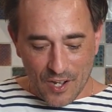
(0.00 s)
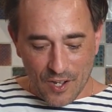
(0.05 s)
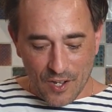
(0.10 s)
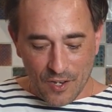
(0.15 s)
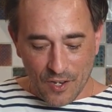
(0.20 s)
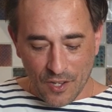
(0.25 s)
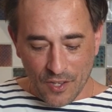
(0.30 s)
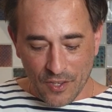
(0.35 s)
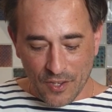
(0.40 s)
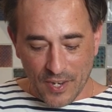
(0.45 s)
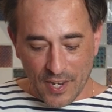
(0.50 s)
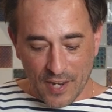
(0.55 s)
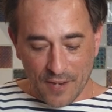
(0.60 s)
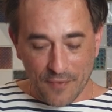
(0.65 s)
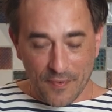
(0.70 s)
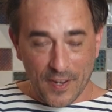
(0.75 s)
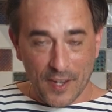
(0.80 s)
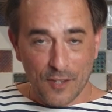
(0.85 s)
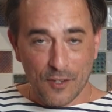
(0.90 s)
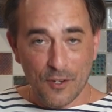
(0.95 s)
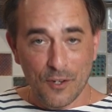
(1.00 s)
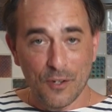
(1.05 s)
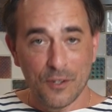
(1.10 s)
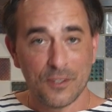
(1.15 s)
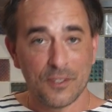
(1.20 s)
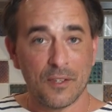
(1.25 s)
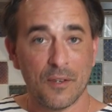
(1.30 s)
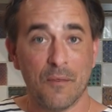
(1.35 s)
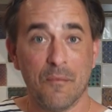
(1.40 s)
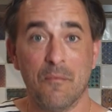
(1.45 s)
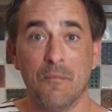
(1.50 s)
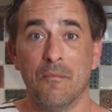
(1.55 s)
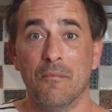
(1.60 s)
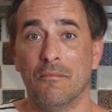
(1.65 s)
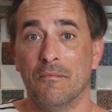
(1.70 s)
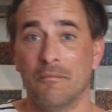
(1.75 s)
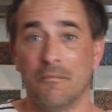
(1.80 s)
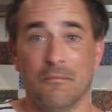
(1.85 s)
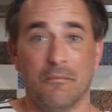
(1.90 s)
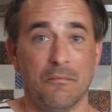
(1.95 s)
Another knife I use
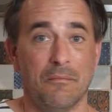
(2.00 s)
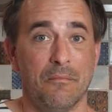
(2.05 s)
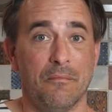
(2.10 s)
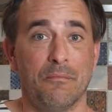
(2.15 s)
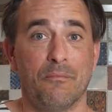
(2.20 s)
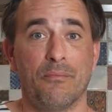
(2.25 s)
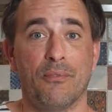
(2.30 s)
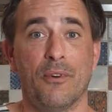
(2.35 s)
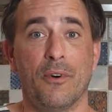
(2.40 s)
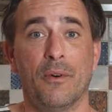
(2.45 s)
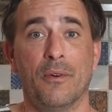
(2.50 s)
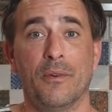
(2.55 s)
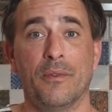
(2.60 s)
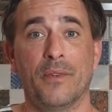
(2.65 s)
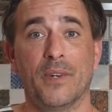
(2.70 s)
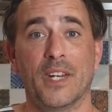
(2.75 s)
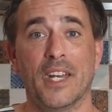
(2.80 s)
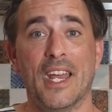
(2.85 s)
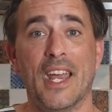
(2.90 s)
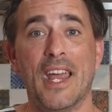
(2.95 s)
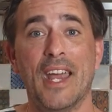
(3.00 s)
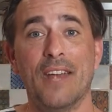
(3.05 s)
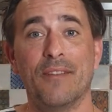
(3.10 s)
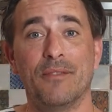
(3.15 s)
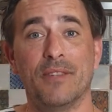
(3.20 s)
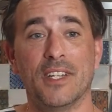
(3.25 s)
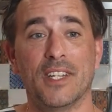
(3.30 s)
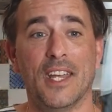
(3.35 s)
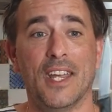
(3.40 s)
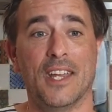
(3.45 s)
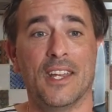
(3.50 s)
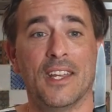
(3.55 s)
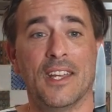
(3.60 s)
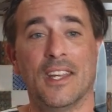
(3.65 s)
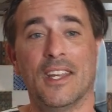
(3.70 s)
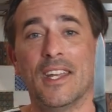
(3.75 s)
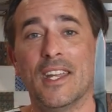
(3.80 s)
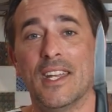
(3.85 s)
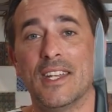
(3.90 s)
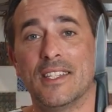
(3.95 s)
probably every day,
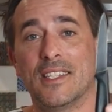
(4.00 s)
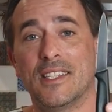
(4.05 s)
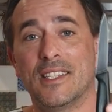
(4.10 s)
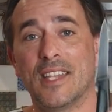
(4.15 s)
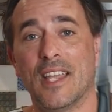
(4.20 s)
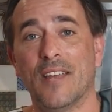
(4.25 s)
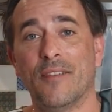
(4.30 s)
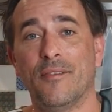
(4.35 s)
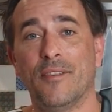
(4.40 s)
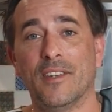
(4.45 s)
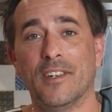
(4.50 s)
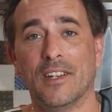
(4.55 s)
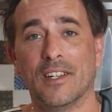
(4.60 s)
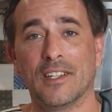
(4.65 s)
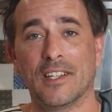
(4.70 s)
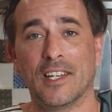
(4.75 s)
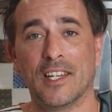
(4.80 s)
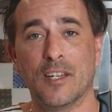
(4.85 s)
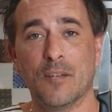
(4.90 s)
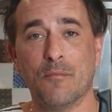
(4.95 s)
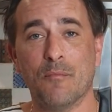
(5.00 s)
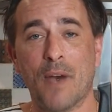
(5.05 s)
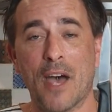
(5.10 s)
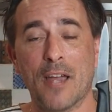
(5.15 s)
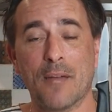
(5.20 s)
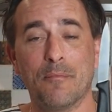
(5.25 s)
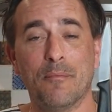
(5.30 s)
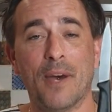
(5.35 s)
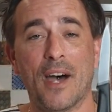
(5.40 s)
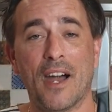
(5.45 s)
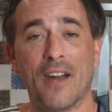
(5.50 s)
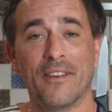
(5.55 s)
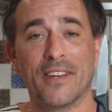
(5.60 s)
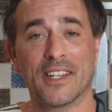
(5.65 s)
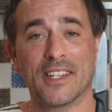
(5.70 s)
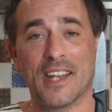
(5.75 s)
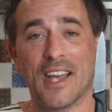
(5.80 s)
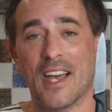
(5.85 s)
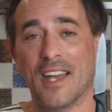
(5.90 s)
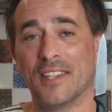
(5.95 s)
it's definitely my
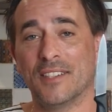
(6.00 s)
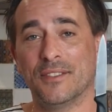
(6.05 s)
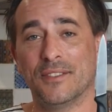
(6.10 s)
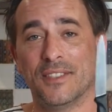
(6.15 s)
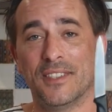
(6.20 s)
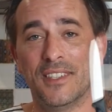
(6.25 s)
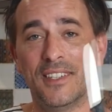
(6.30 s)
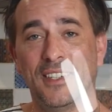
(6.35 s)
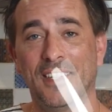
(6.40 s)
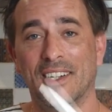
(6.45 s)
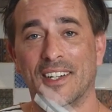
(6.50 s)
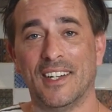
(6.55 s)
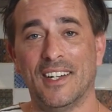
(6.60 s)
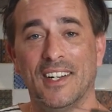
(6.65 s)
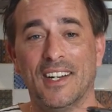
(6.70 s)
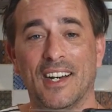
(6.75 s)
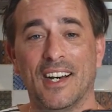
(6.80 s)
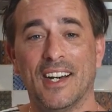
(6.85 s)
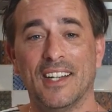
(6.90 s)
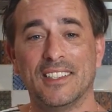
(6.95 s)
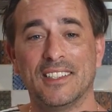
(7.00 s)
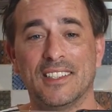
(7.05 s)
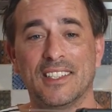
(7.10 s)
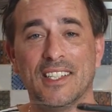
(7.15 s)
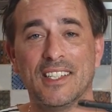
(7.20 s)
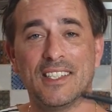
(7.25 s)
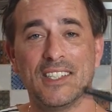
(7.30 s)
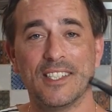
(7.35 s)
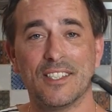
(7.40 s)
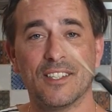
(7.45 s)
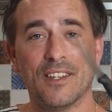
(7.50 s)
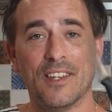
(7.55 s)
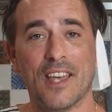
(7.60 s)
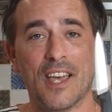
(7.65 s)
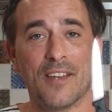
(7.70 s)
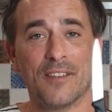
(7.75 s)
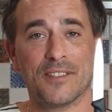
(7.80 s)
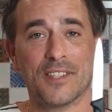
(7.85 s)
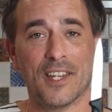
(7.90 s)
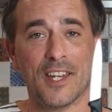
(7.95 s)
paring knife. This is a
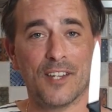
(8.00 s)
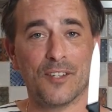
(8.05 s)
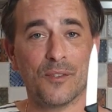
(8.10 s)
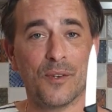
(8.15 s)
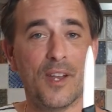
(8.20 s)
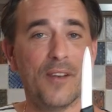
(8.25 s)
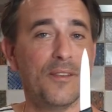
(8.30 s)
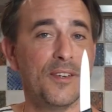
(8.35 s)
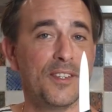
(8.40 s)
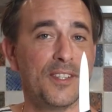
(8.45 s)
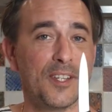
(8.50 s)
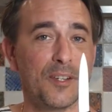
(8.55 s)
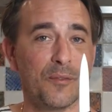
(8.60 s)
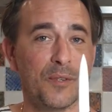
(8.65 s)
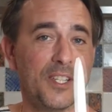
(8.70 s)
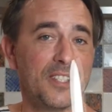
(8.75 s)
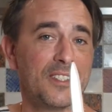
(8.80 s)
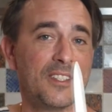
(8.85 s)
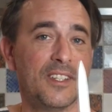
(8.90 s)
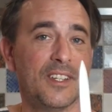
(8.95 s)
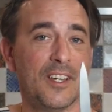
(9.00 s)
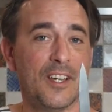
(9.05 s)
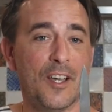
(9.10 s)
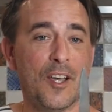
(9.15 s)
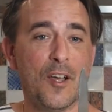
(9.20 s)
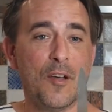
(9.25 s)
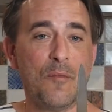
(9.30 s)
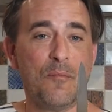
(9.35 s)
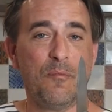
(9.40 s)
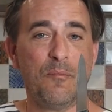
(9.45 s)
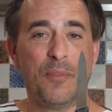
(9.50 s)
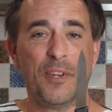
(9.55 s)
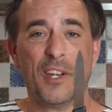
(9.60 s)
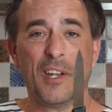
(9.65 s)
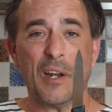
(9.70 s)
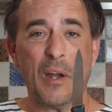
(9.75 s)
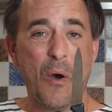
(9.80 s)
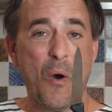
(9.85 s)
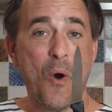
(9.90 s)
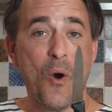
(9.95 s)
knife that I do everything with.
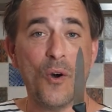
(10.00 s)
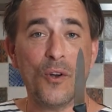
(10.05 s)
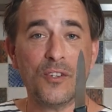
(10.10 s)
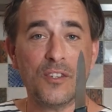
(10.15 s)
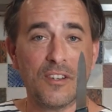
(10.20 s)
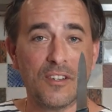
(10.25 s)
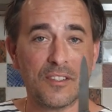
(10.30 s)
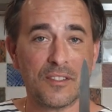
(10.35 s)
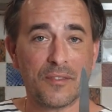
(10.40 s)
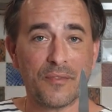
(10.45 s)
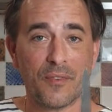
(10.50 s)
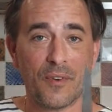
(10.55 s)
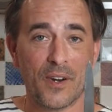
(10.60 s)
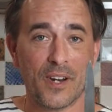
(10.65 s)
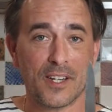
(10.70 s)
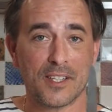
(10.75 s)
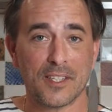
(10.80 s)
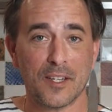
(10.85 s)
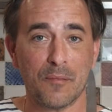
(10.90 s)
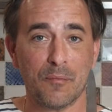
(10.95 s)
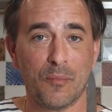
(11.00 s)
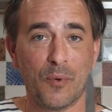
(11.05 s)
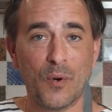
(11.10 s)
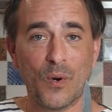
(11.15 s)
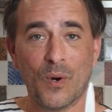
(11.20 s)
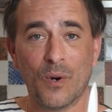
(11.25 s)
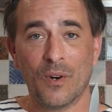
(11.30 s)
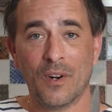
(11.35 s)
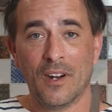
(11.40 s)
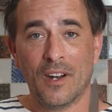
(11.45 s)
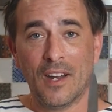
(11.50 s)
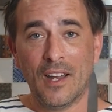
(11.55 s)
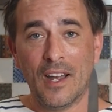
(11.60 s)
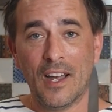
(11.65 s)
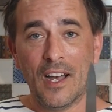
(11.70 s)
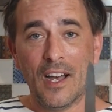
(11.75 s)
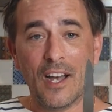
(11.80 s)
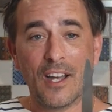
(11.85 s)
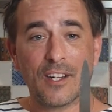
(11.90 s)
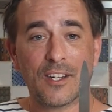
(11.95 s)
Peel onions, for example,
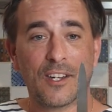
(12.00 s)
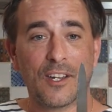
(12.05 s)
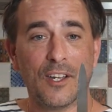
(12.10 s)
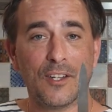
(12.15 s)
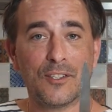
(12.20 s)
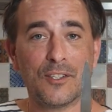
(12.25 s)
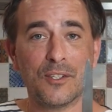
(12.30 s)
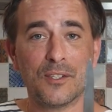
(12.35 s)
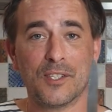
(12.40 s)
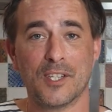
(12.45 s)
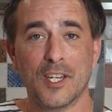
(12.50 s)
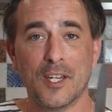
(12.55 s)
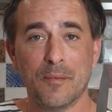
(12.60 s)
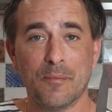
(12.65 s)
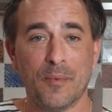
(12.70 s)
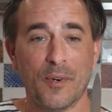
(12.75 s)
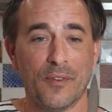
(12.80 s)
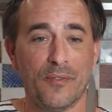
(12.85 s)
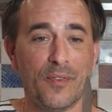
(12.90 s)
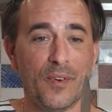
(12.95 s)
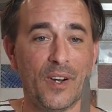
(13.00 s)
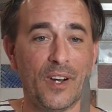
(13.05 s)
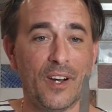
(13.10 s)
cut the tip of